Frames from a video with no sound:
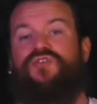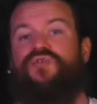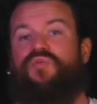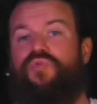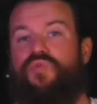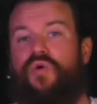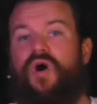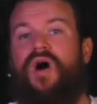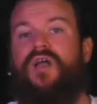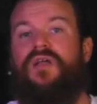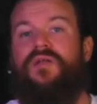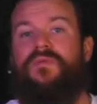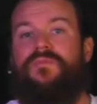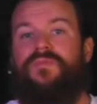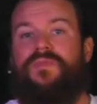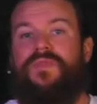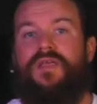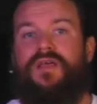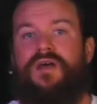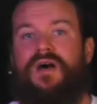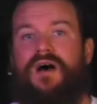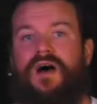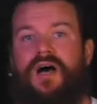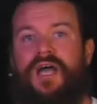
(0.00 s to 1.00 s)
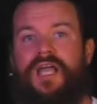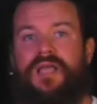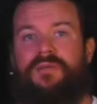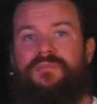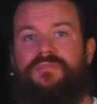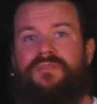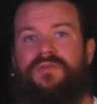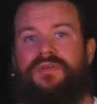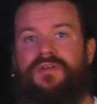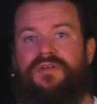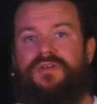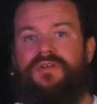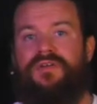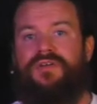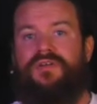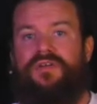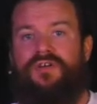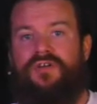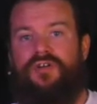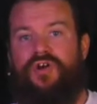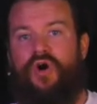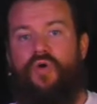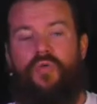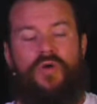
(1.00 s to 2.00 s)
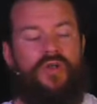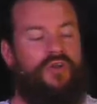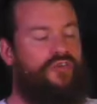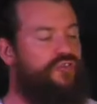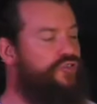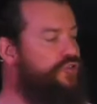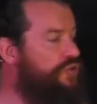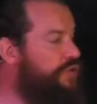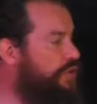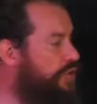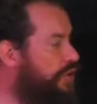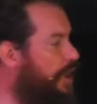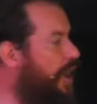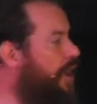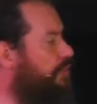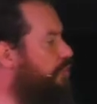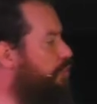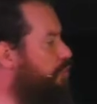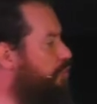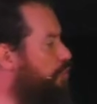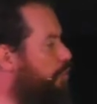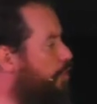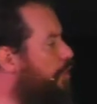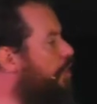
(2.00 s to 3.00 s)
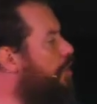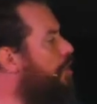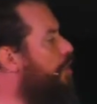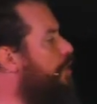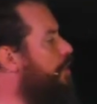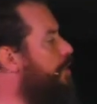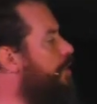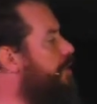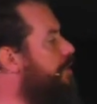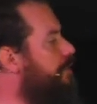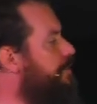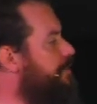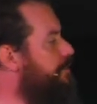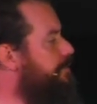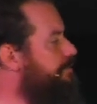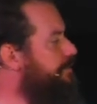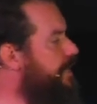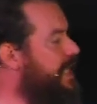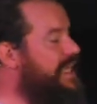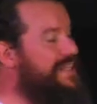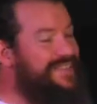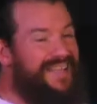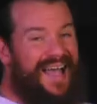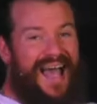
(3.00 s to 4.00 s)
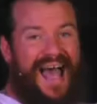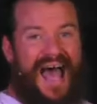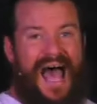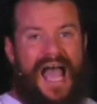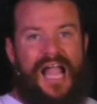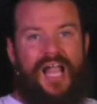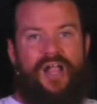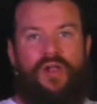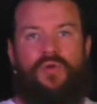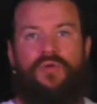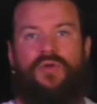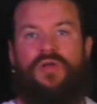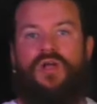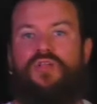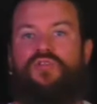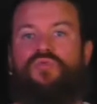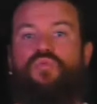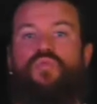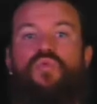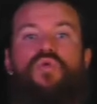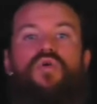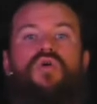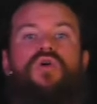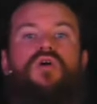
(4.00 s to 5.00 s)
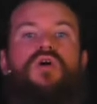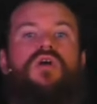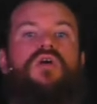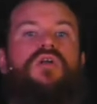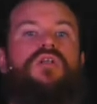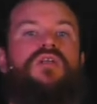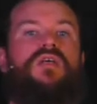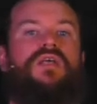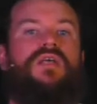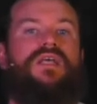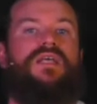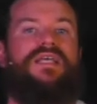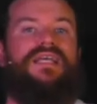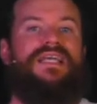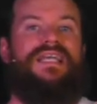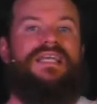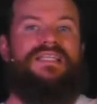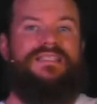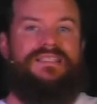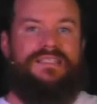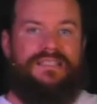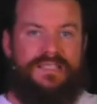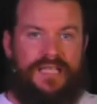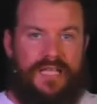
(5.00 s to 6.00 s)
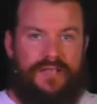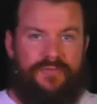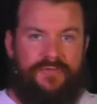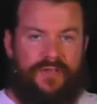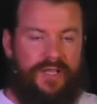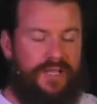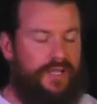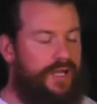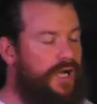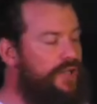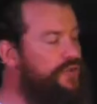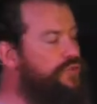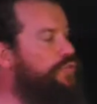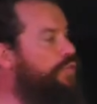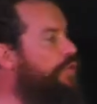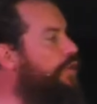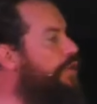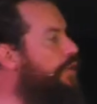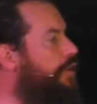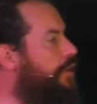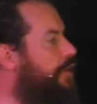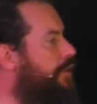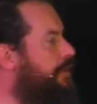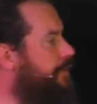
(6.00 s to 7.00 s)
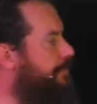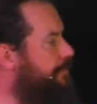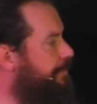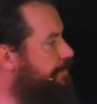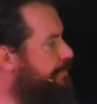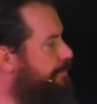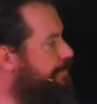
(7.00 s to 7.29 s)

to what I'm going through. God's word is accurate. God's word is living. God's word